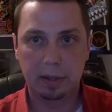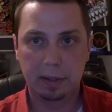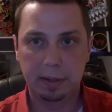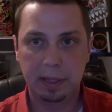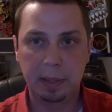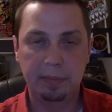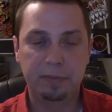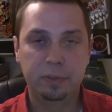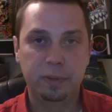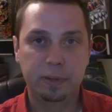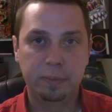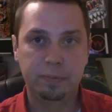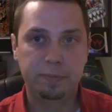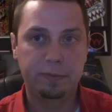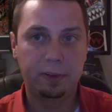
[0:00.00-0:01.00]
Keep
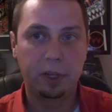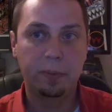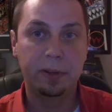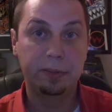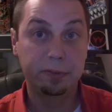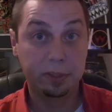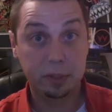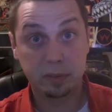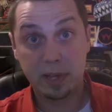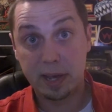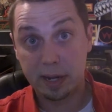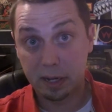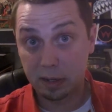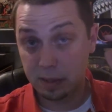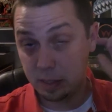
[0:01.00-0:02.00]
fluid flowing through the
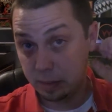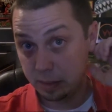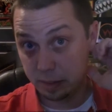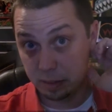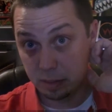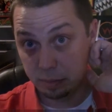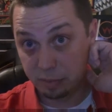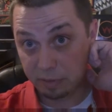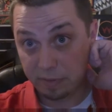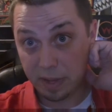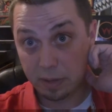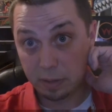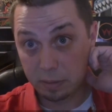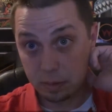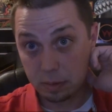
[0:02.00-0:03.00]
bladder, and prevent